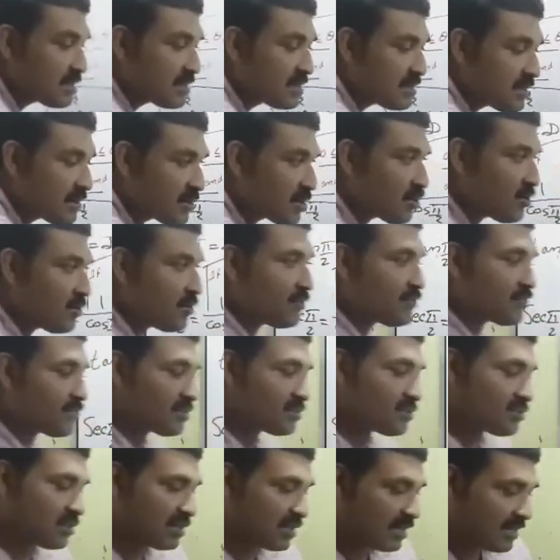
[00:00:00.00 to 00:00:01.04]
0.
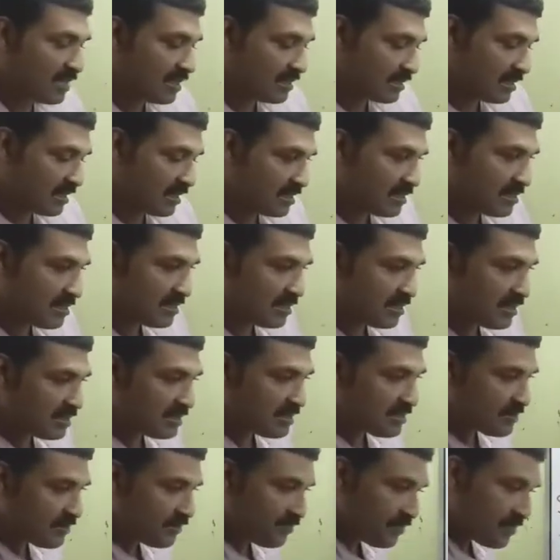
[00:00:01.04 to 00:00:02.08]
So, the correct answer
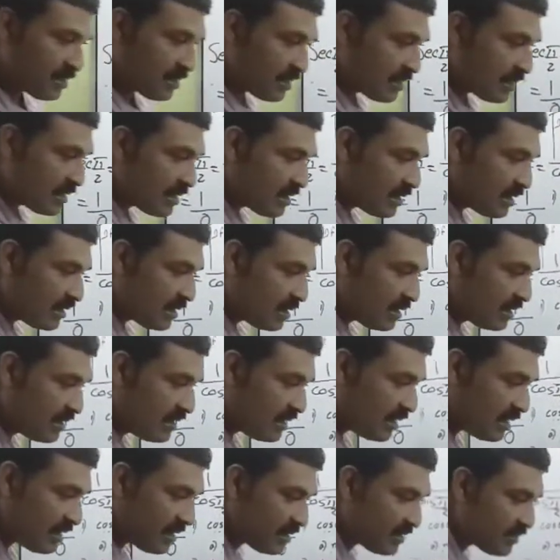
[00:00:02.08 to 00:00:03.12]
is
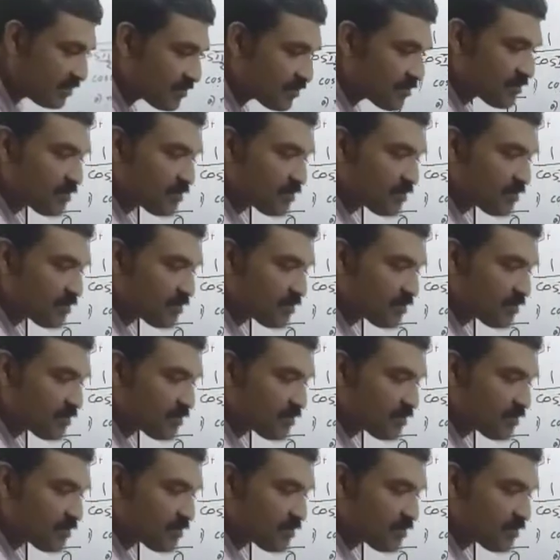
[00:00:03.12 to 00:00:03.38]
D.